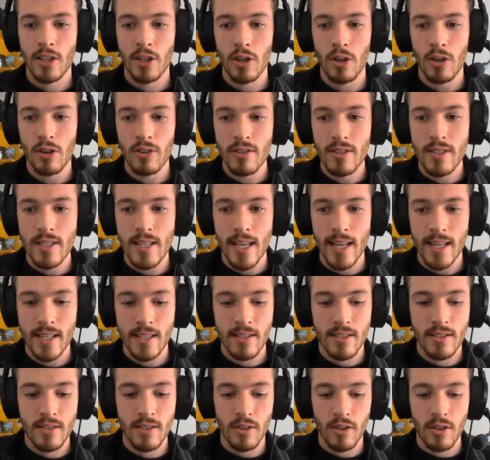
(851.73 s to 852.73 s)

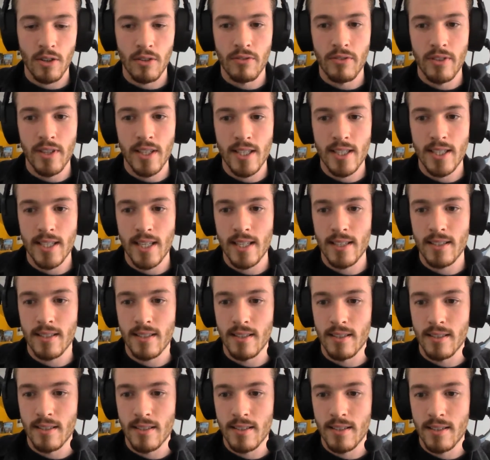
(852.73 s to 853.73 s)
context of this
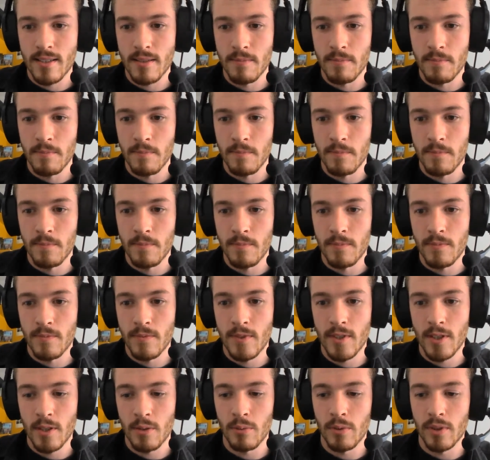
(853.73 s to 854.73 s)
sentence
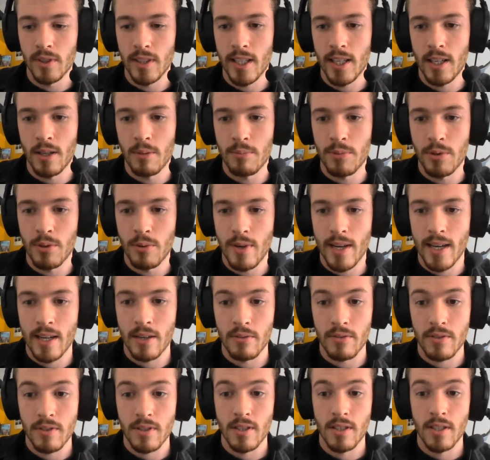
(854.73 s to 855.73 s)
will help you
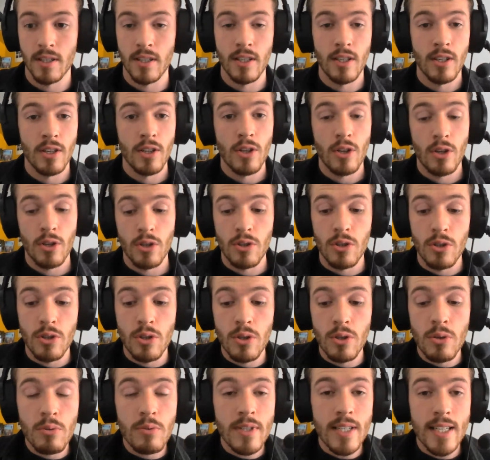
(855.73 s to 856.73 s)
out.
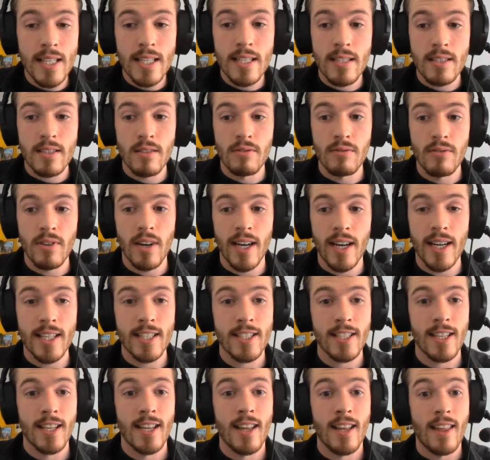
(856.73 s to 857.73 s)
You need to
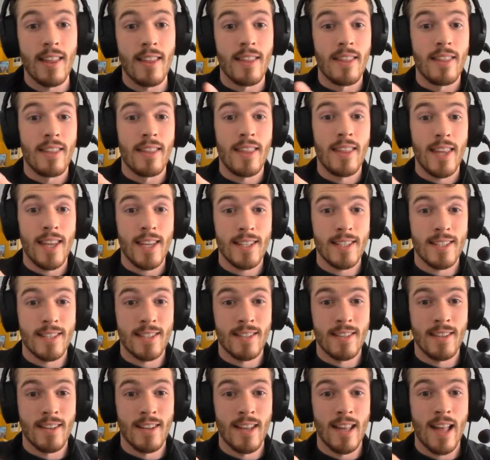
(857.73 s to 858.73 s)
write
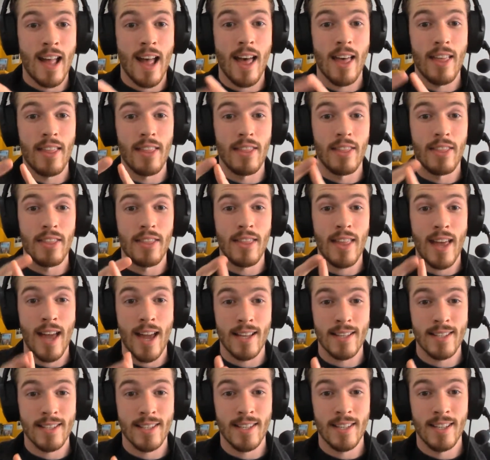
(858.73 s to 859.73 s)
this,
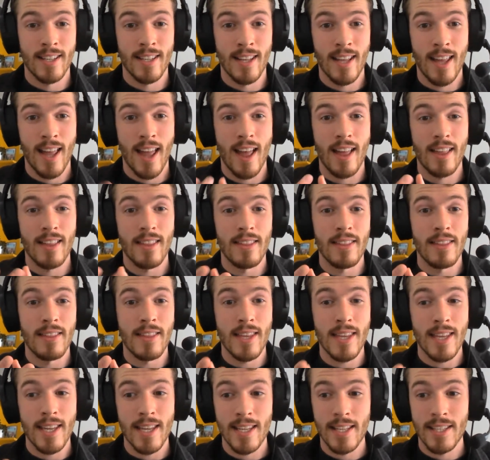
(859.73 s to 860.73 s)
that,
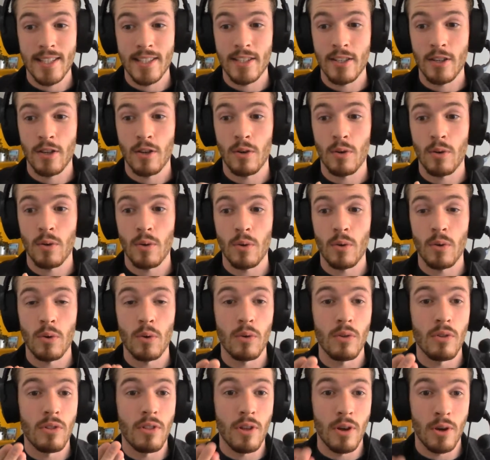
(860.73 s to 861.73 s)
these,
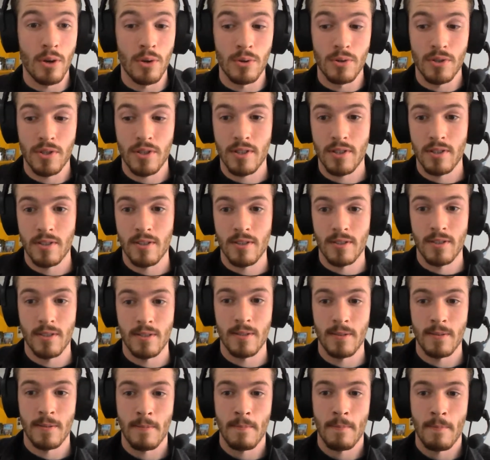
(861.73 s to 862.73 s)
or those.
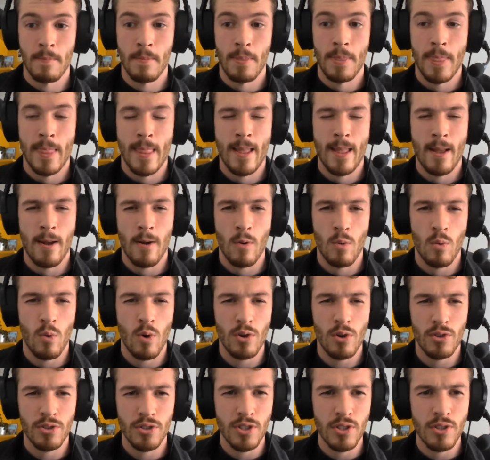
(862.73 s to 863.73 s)

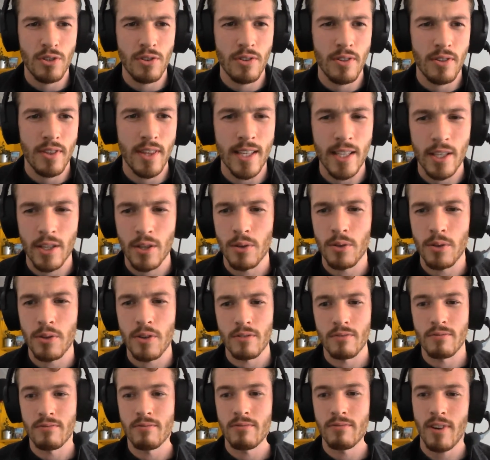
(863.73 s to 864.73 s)
What do you think
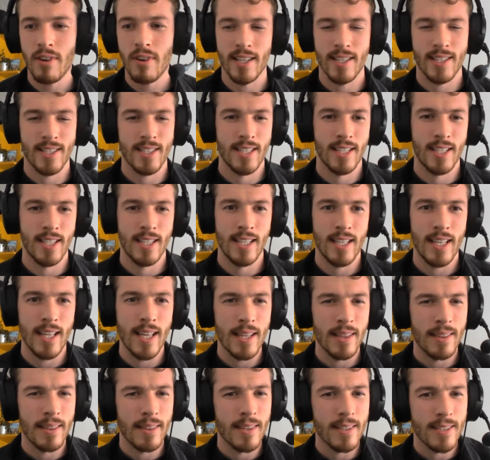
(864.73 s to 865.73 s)
you could write
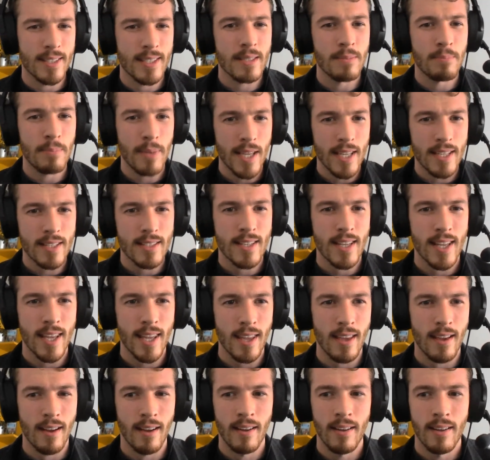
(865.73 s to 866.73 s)
in the space
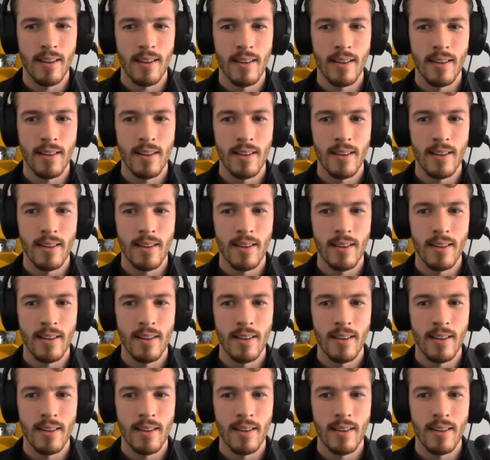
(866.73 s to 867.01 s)
here?